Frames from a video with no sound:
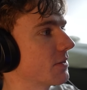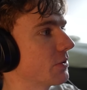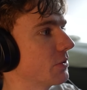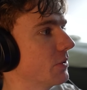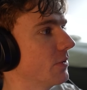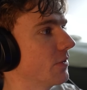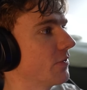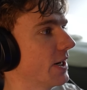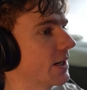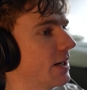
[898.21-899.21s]
to
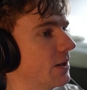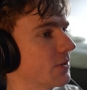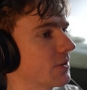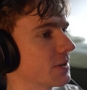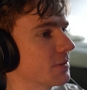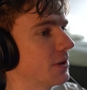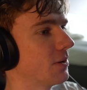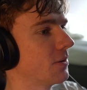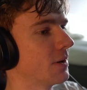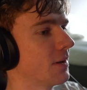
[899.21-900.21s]
figure out as
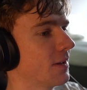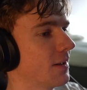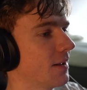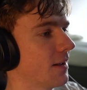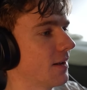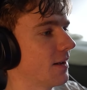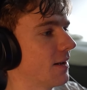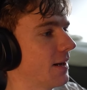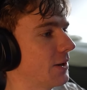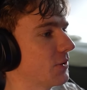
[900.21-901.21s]
well
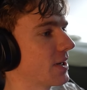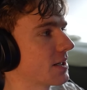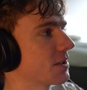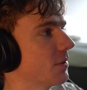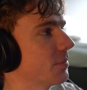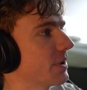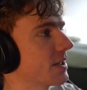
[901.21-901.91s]
uh, how to catch someone